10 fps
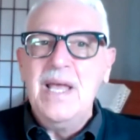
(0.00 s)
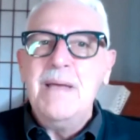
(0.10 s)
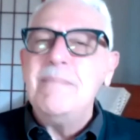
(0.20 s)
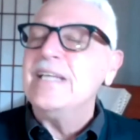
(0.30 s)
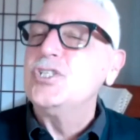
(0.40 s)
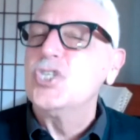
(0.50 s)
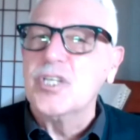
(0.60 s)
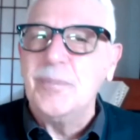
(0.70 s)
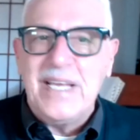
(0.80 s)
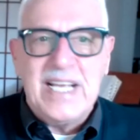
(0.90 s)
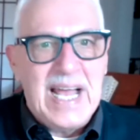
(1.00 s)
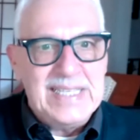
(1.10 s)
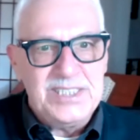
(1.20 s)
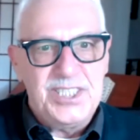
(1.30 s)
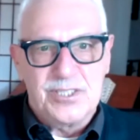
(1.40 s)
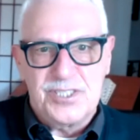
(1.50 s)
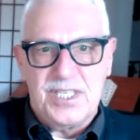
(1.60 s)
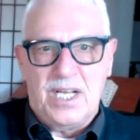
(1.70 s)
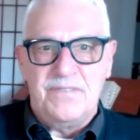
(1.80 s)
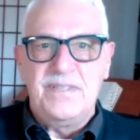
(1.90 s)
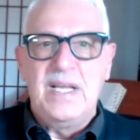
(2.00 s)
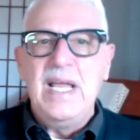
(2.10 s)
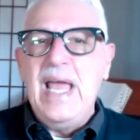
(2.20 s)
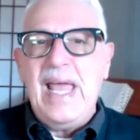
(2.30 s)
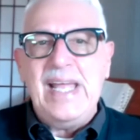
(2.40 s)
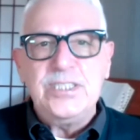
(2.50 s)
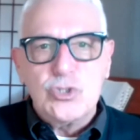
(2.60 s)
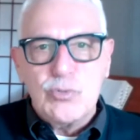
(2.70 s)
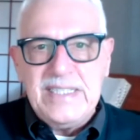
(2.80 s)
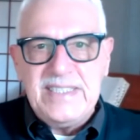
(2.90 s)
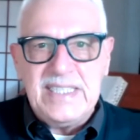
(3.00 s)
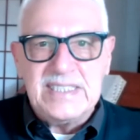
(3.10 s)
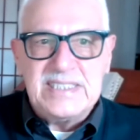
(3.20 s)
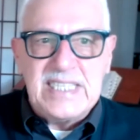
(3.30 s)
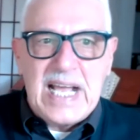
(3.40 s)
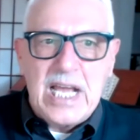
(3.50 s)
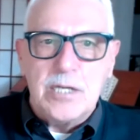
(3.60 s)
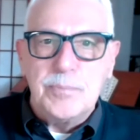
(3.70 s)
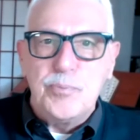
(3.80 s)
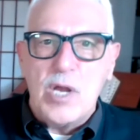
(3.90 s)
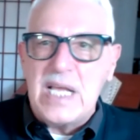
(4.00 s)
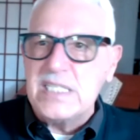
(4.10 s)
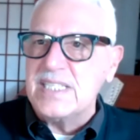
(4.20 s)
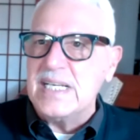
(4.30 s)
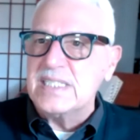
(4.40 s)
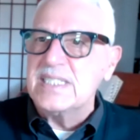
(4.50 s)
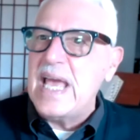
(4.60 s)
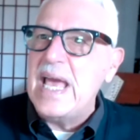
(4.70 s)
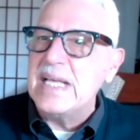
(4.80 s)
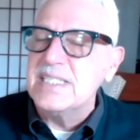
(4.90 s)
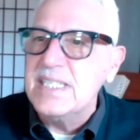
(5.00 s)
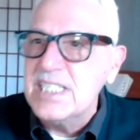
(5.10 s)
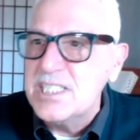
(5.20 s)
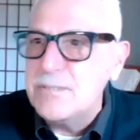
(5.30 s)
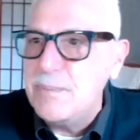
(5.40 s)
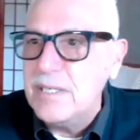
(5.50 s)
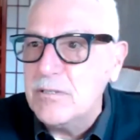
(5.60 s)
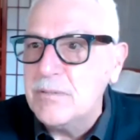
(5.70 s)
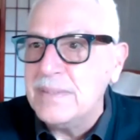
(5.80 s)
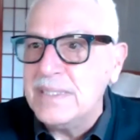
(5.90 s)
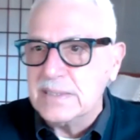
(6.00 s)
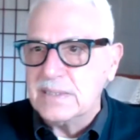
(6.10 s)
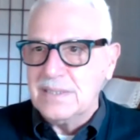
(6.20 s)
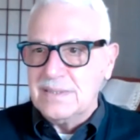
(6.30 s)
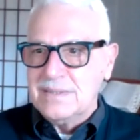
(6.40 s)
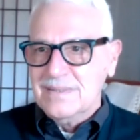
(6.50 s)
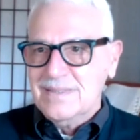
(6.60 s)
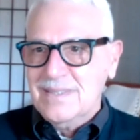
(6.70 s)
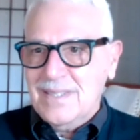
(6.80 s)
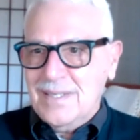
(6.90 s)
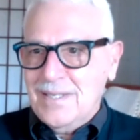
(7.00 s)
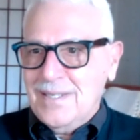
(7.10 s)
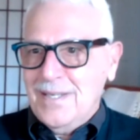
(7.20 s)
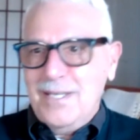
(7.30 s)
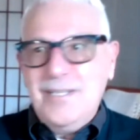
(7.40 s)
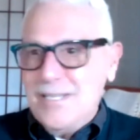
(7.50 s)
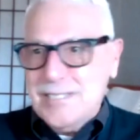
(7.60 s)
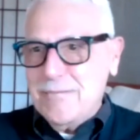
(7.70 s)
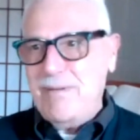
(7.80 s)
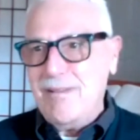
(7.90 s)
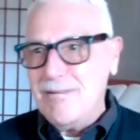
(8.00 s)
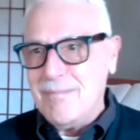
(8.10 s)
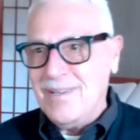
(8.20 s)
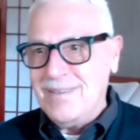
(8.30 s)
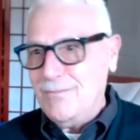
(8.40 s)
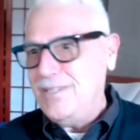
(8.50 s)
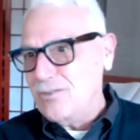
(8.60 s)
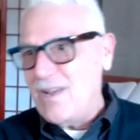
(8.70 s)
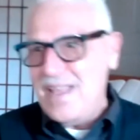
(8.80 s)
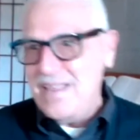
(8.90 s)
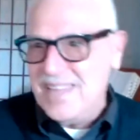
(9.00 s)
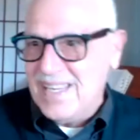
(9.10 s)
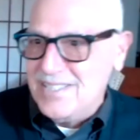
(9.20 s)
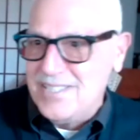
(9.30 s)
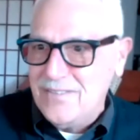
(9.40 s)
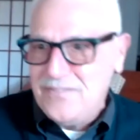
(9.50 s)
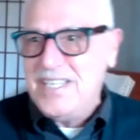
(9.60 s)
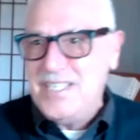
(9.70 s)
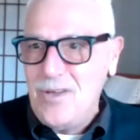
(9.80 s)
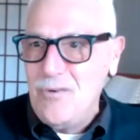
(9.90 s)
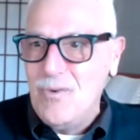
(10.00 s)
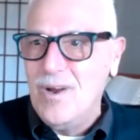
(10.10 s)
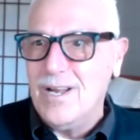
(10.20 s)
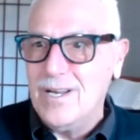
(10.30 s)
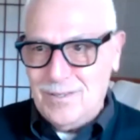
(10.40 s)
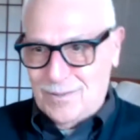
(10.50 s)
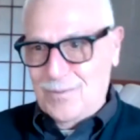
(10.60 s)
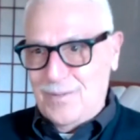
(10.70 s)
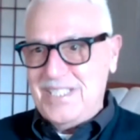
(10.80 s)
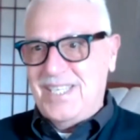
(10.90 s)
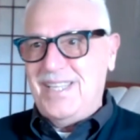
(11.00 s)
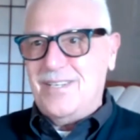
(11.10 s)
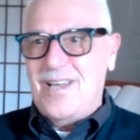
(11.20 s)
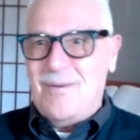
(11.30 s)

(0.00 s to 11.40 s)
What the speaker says: Make sure to be kind to yourself and treat the entire process as an experiment. In an experiment, we try things, and if they don't work, we see they're not